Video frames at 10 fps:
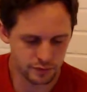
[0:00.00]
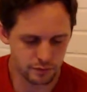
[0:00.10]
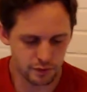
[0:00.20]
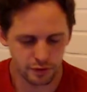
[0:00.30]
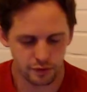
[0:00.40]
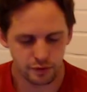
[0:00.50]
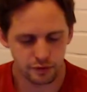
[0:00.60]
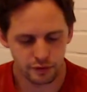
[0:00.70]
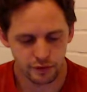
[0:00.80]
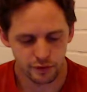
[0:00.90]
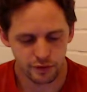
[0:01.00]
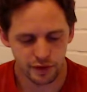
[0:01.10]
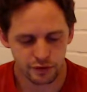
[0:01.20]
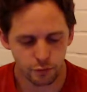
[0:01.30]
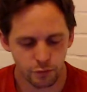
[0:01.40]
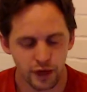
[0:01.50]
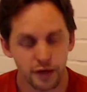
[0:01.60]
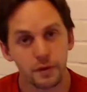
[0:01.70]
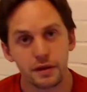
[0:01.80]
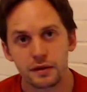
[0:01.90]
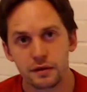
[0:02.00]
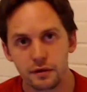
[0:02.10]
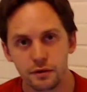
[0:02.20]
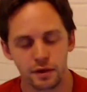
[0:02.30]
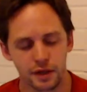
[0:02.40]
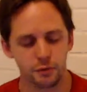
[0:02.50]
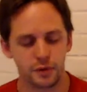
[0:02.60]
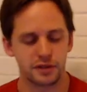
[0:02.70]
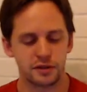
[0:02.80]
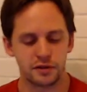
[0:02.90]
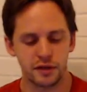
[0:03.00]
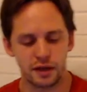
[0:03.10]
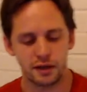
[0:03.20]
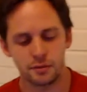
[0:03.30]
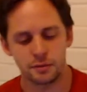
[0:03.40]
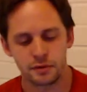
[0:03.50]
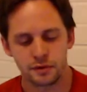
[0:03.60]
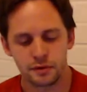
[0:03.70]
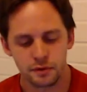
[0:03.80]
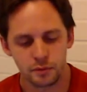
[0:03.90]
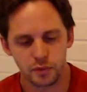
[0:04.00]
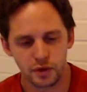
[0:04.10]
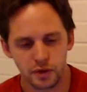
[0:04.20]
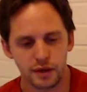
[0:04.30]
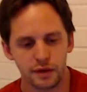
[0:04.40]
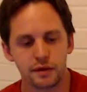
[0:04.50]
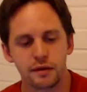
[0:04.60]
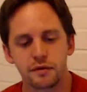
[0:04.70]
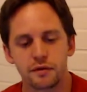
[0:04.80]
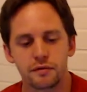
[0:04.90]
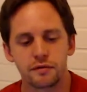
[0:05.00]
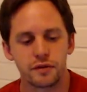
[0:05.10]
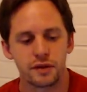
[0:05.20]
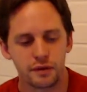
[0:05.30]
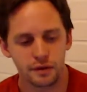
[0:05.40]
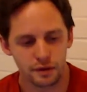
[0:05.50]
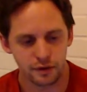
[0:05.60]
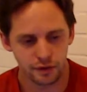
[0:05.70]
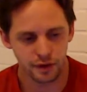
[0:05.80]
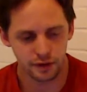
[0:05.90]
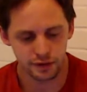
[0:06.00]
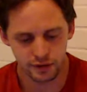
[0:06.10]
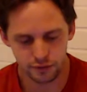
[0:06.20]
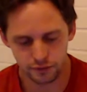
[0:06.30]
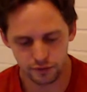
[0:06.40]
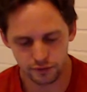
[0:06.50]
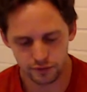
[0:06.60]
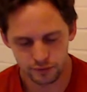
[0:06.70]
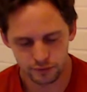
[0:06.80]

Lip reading: But that's why we tend to do that. We shame play that doesn't fit our ideals